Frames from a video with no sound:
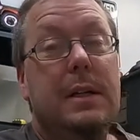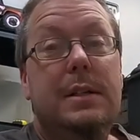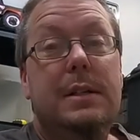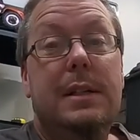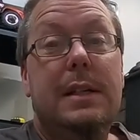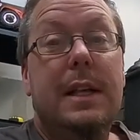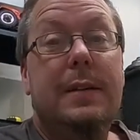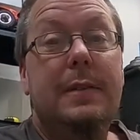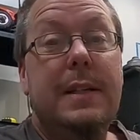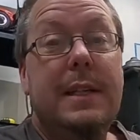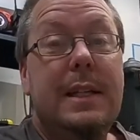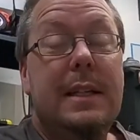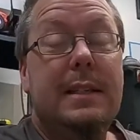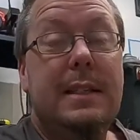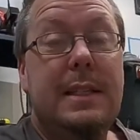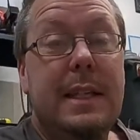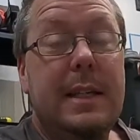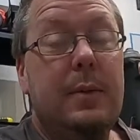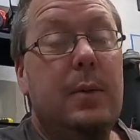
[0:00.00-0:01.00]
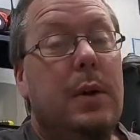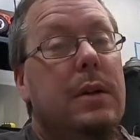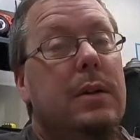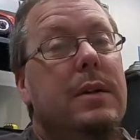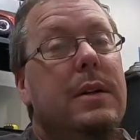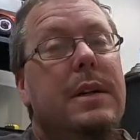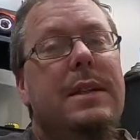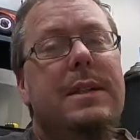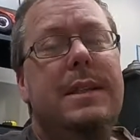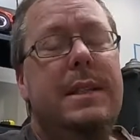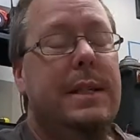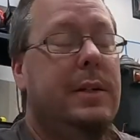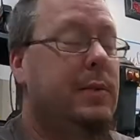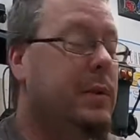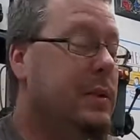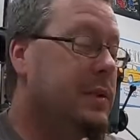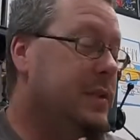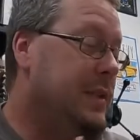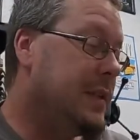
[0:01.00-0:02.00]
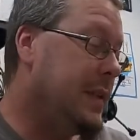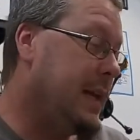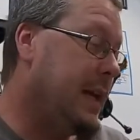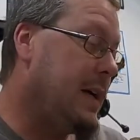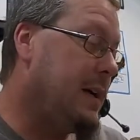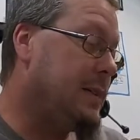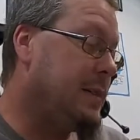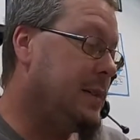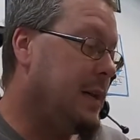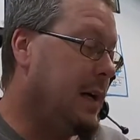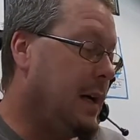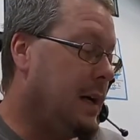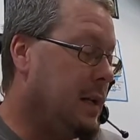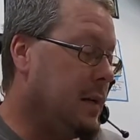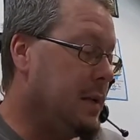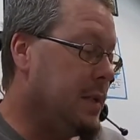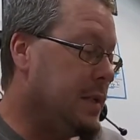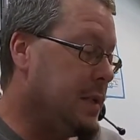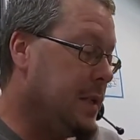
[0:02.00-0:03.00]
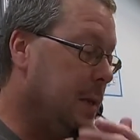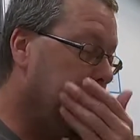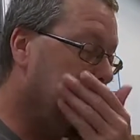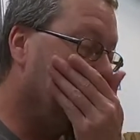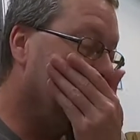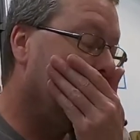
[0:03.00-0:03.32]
So I'd have to get a TIG welder. TIG welder's a $1,000.